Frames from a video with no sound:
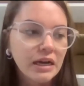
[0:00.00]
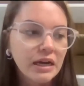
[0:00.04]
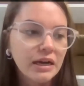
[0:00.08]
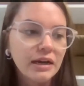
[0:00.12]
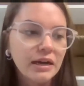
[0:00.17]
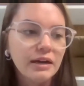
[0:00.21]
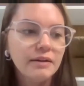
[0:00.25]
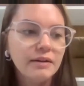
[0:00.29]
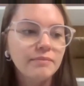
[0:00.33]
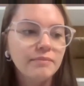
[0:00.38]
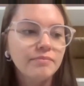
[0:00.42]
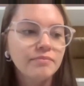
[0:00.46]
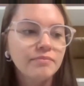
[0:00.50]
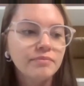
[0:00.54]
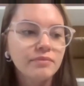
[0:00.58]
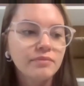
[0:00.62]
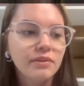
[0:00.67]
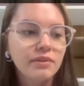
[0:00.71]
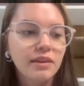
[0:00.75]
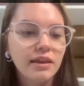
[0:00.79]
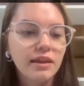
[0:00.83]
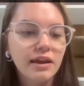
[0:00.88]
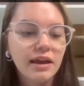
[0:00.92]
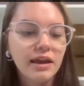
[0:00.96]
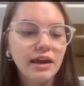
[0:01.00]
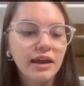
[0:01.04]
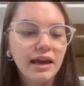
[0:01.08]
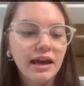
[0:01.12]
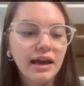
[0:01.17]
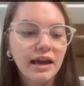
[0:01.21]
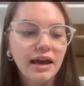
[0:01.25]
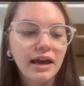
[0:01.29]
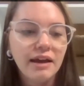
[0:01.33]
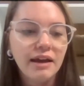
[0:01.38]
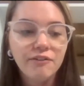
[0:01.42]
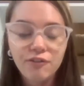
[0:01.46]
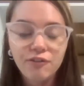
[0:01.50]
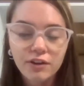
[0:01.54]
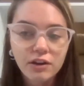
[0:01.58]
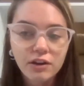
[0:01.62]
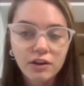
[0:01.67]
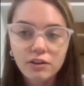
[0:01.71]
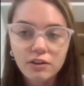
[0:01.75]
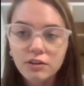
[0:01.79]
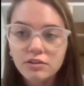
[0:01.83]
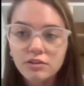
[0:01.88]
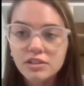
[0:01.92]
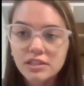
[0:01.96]
I fit
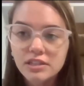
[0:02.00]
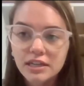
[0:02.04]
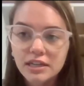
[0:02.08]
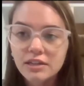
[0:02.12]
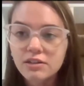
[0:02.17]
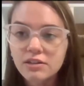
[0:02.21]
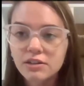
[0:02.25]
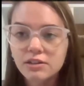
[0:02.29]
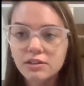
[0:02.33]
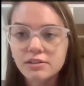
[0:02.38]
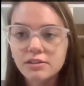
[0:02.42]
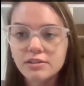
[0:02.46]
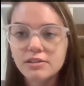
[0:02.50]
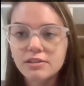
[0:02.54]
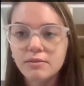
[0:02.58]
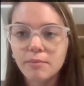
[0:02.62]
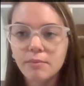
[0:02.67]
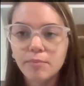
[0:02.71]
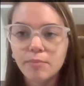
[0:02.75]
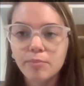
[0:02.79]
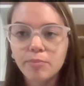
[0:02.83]
all those standards,